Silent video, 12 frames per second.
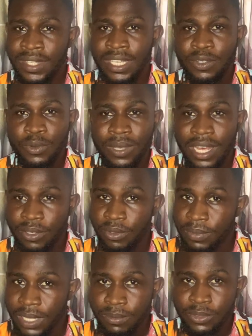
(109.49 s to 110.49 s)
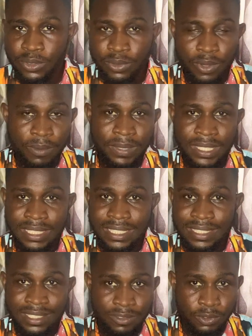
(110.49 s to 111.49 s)
you cannot be able to complete
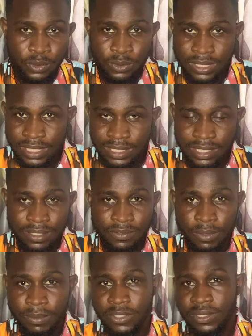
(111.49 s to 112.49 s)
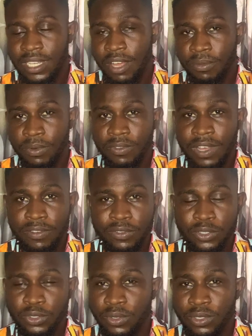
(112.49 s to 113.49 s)
it using the information that I provide for
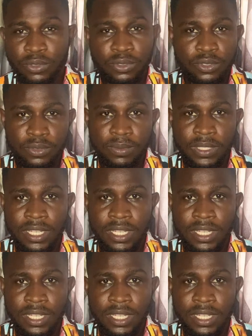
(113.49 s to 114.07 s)
you on YouTube,